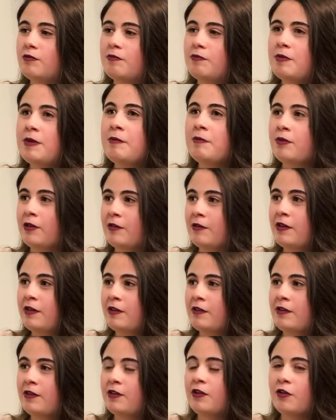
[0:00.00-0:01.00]
people
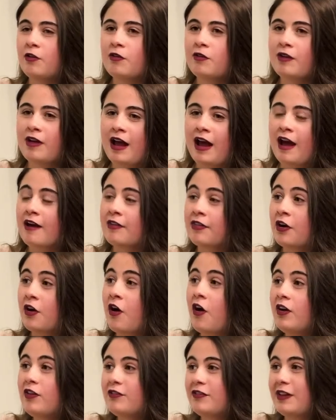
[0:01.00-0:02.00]
you know the
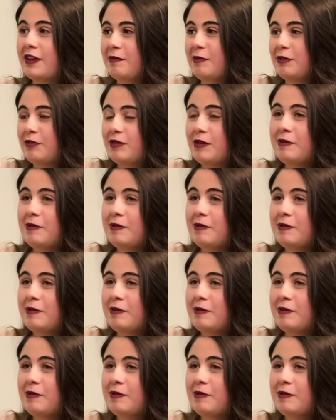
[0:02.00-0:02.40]
conflict between